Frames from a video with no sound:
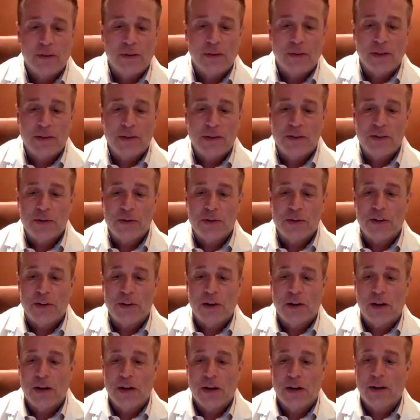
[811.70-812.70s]
let's just
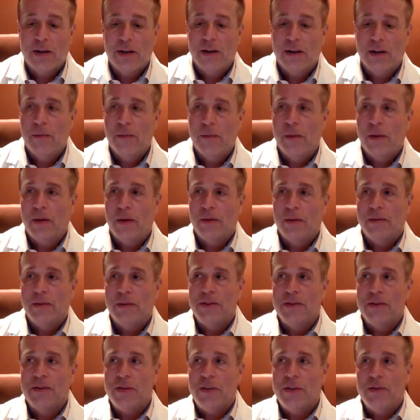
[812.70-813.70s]
talk about
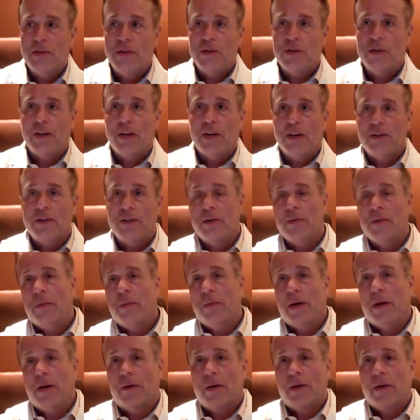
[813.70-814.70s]
disease states and
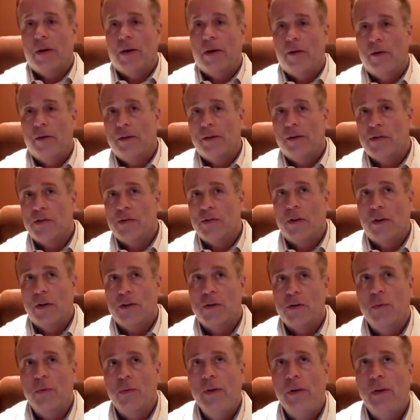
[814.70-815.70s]
mitochondrial dysfunction.